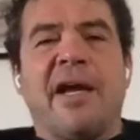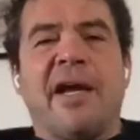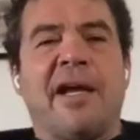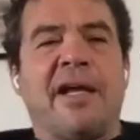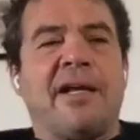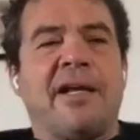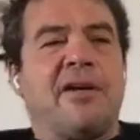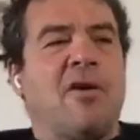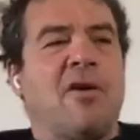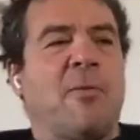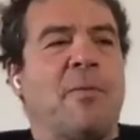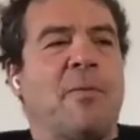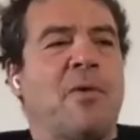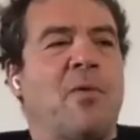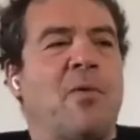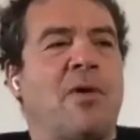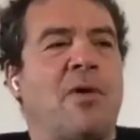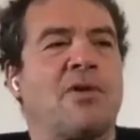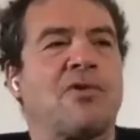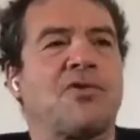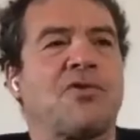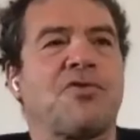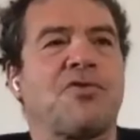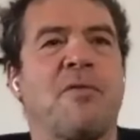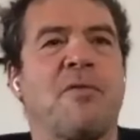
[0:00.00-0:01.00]
And in open
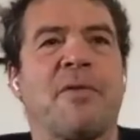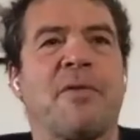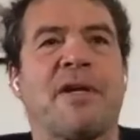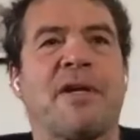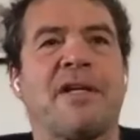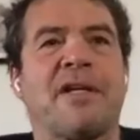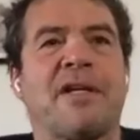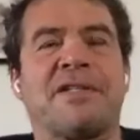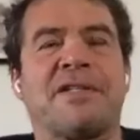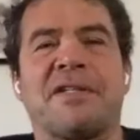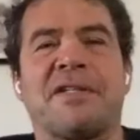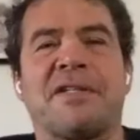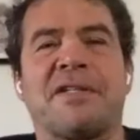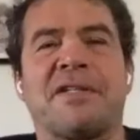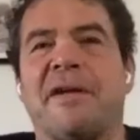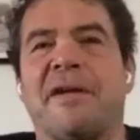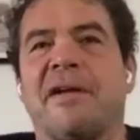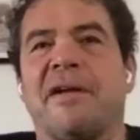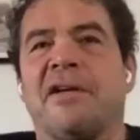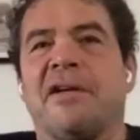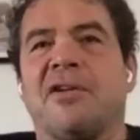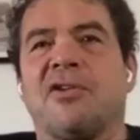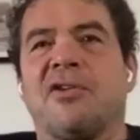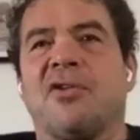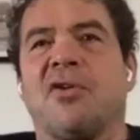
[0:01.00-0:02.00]
water swimming is
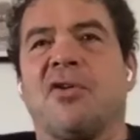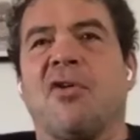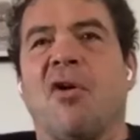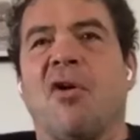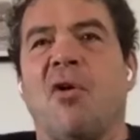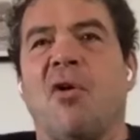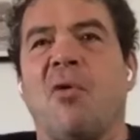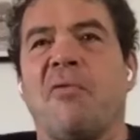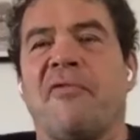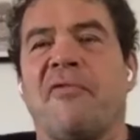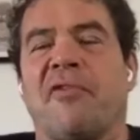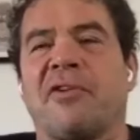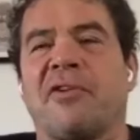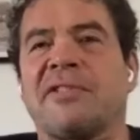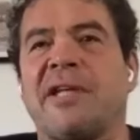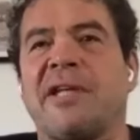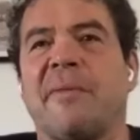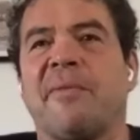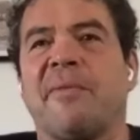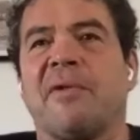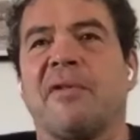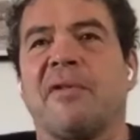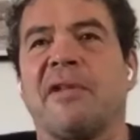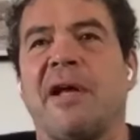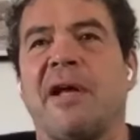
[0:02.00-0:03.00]
you go, for example,
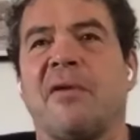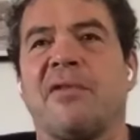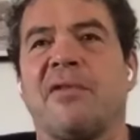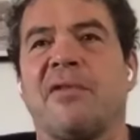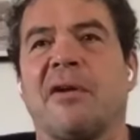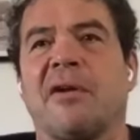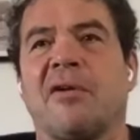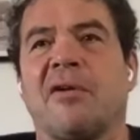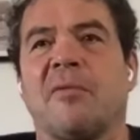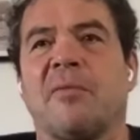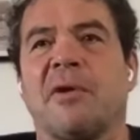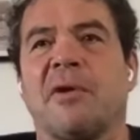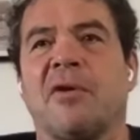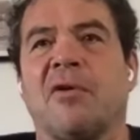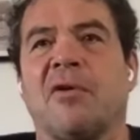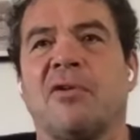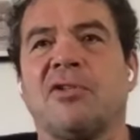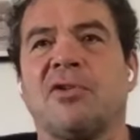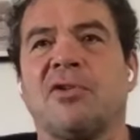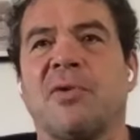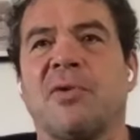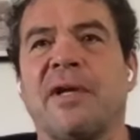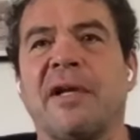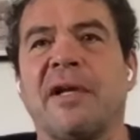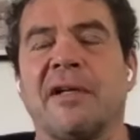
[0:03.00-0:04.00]
now that I'm going to be going to
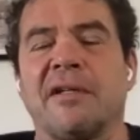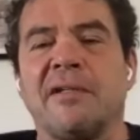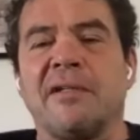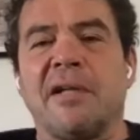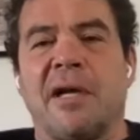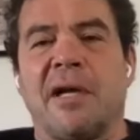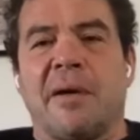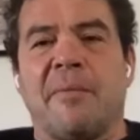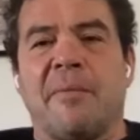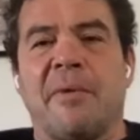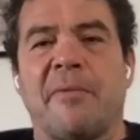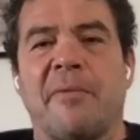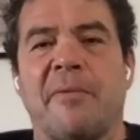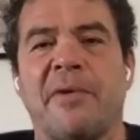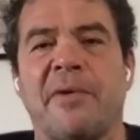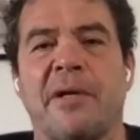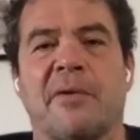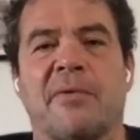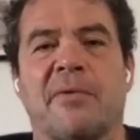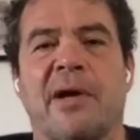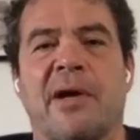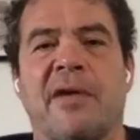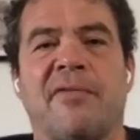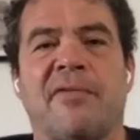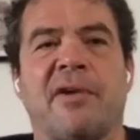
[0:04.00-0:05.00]
England, I'm going to be
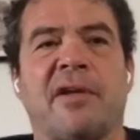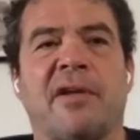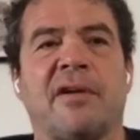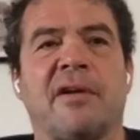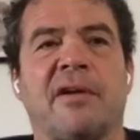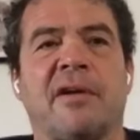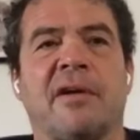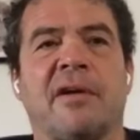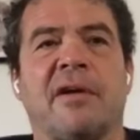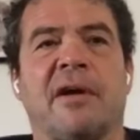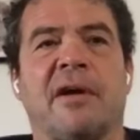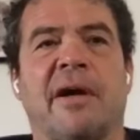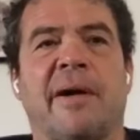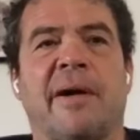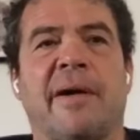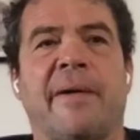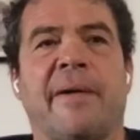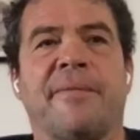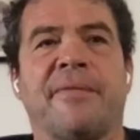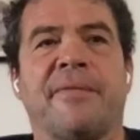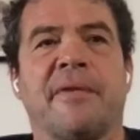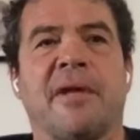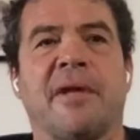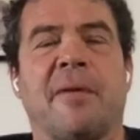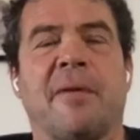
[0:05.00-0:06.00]
arriving um,
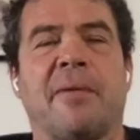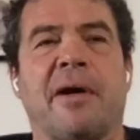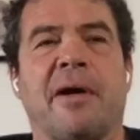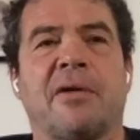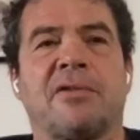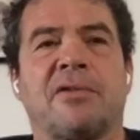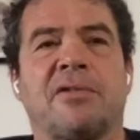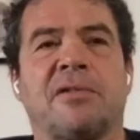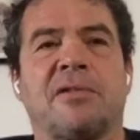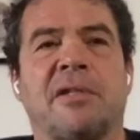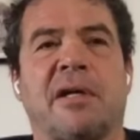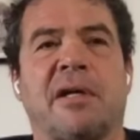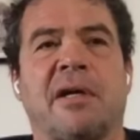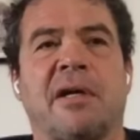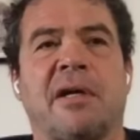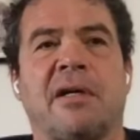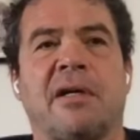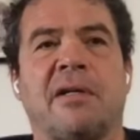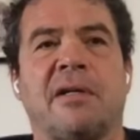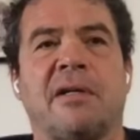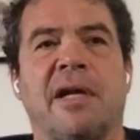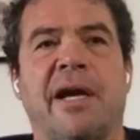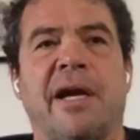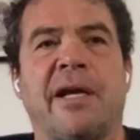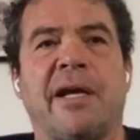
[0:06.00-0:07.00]
about uh,
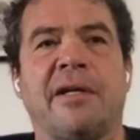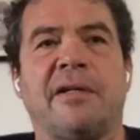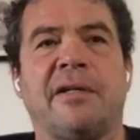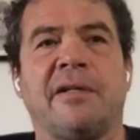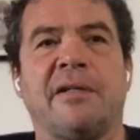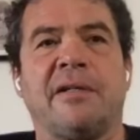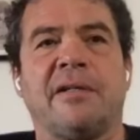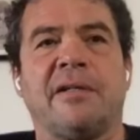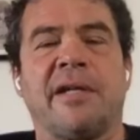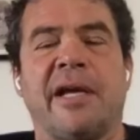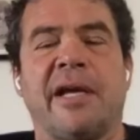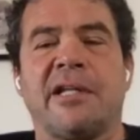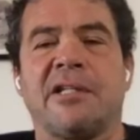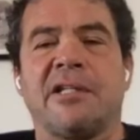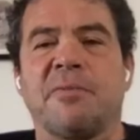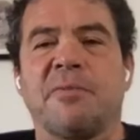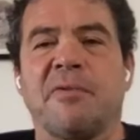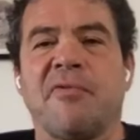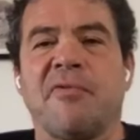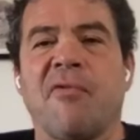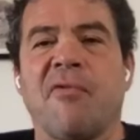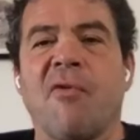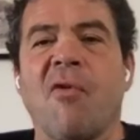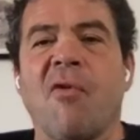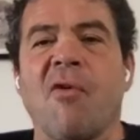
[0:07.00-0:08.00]
nine days
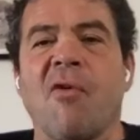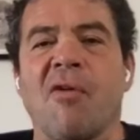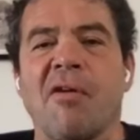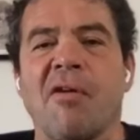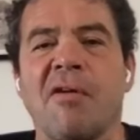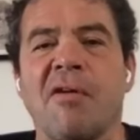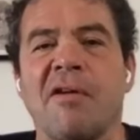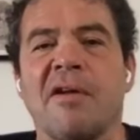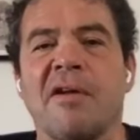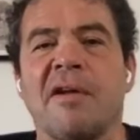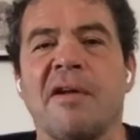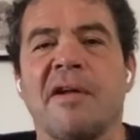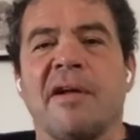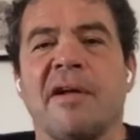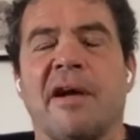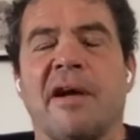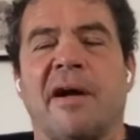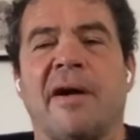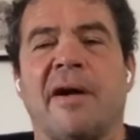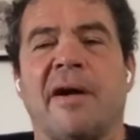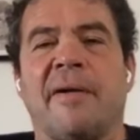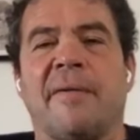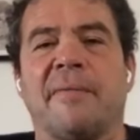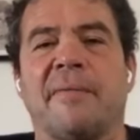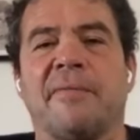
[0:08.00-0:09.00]
before,
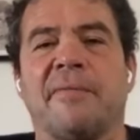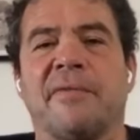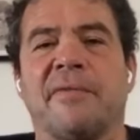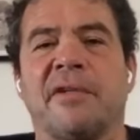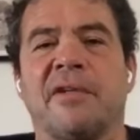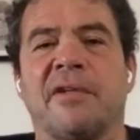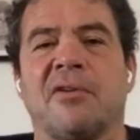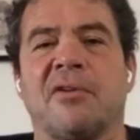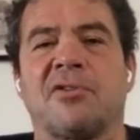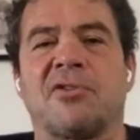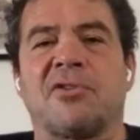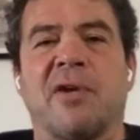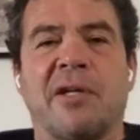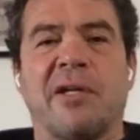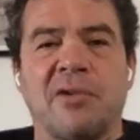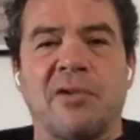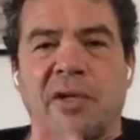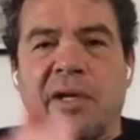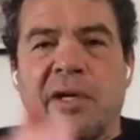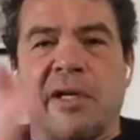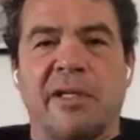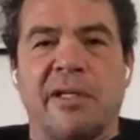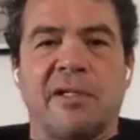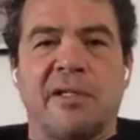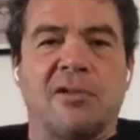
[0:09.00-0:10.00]
um, you know, trying to
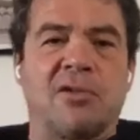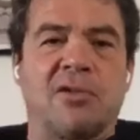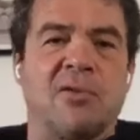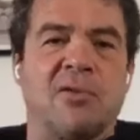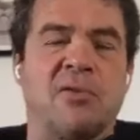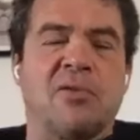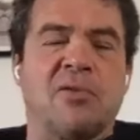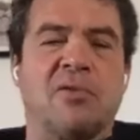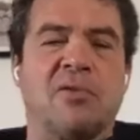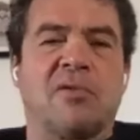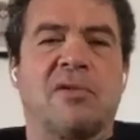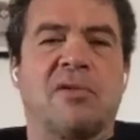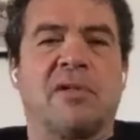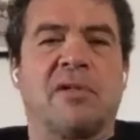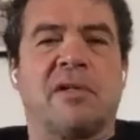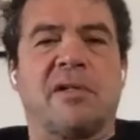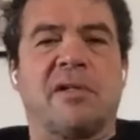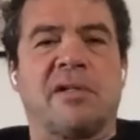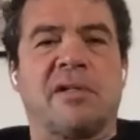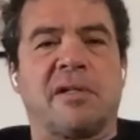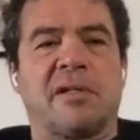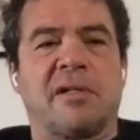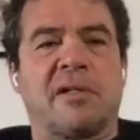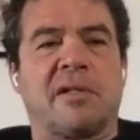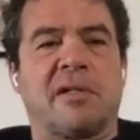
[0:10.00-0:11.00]
get into the,
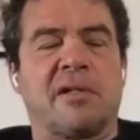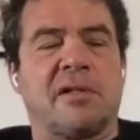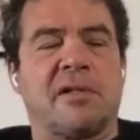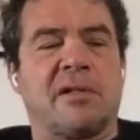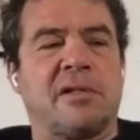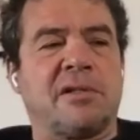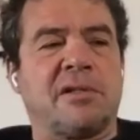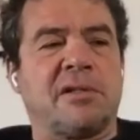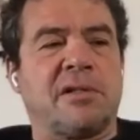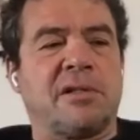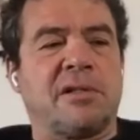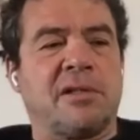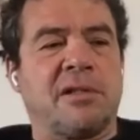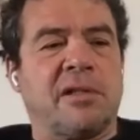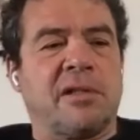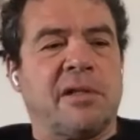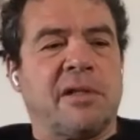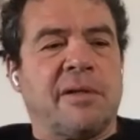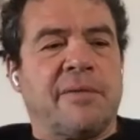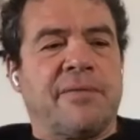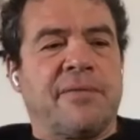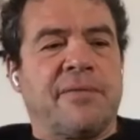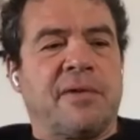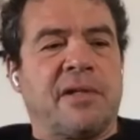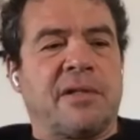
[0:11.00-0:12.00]
the, the
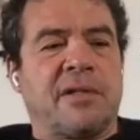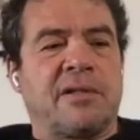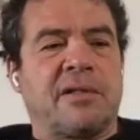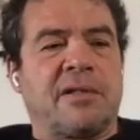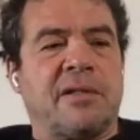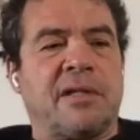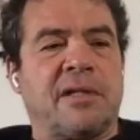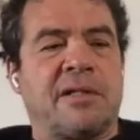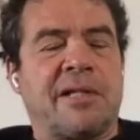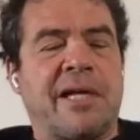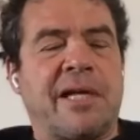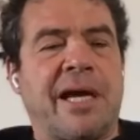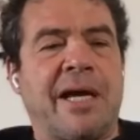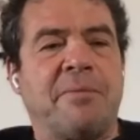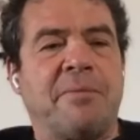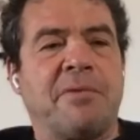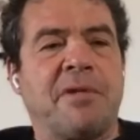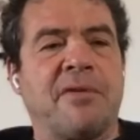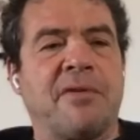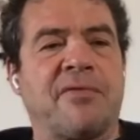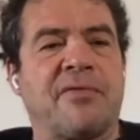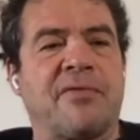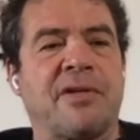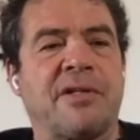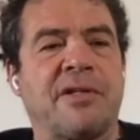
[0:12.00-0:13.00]
the, the, time
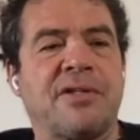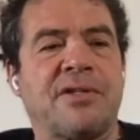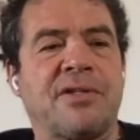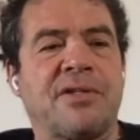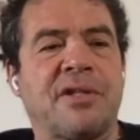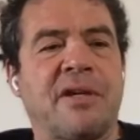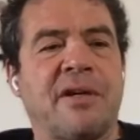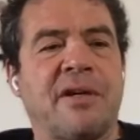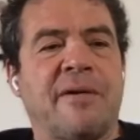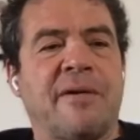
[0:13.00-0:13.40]
difference.